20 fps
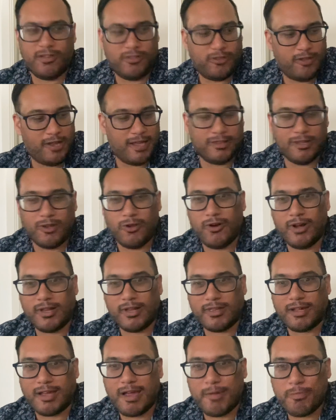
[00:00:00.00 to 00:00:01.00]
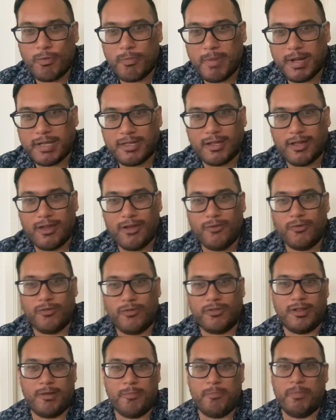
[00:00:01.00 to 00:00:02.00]
down the Knights a couple months ago. Was
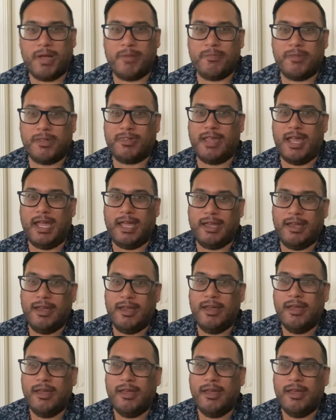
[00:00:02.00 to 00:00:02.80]
it a big mistake?